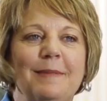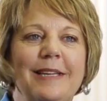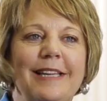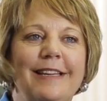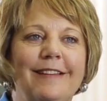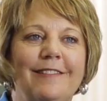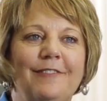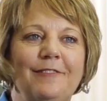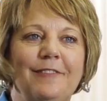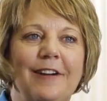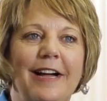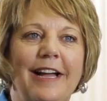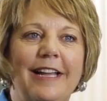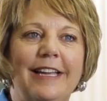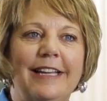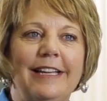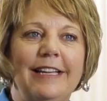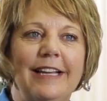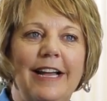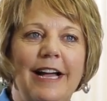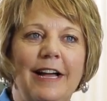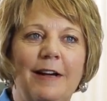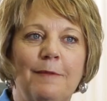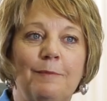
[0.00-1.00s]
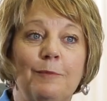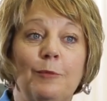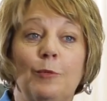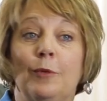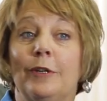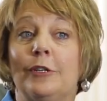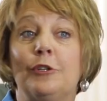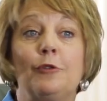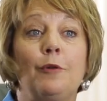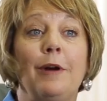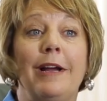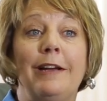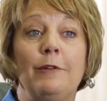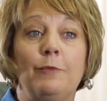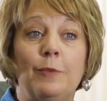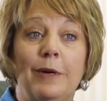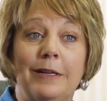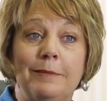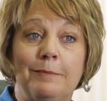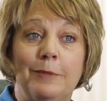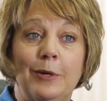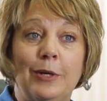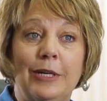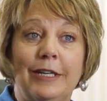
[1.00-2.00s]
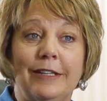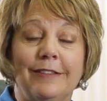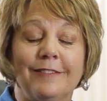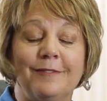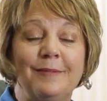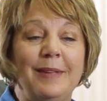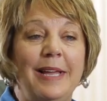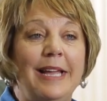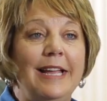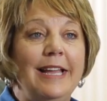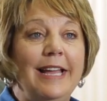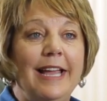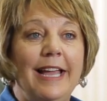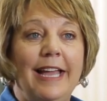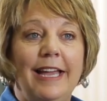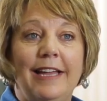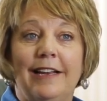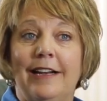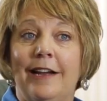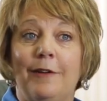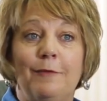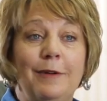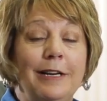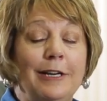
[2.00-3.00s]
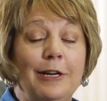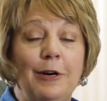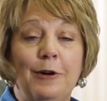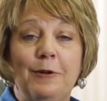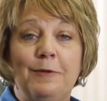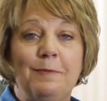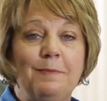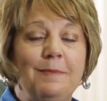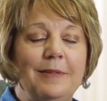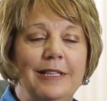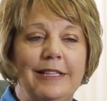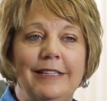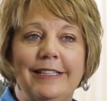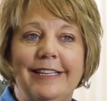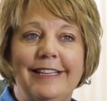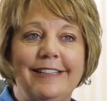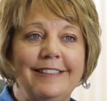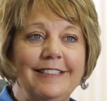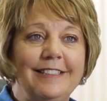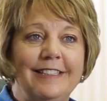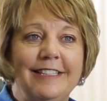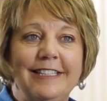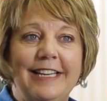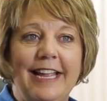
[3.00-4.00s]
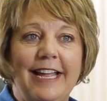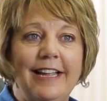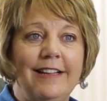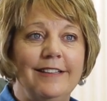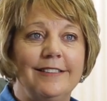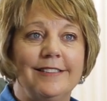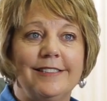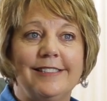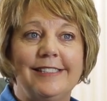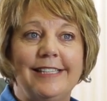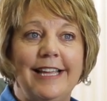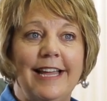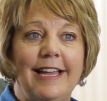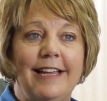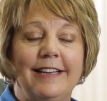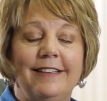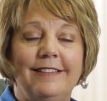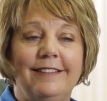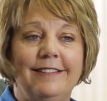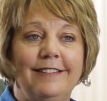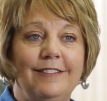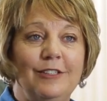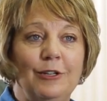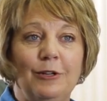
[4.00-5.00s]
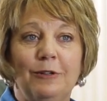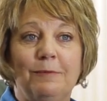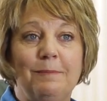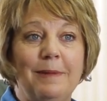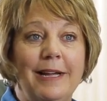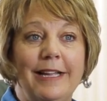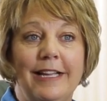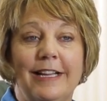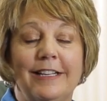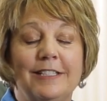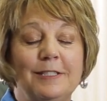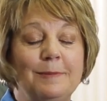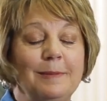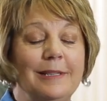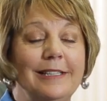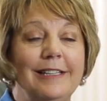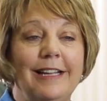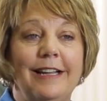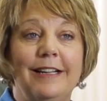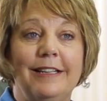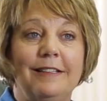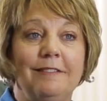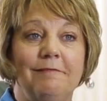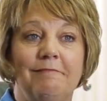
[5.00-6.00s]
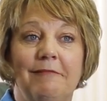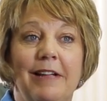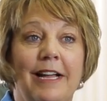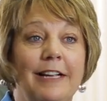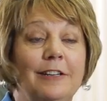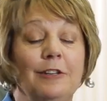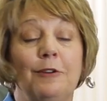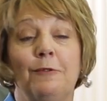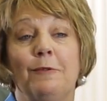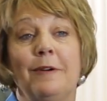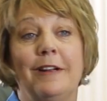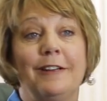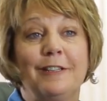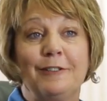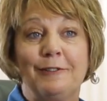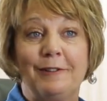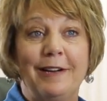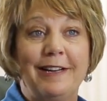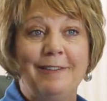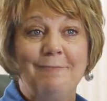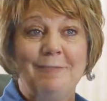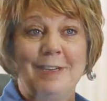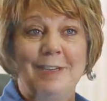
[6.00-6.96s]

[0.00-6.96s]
me if I would train one more. And I went home at the end of the day and told my husband, I don't want to train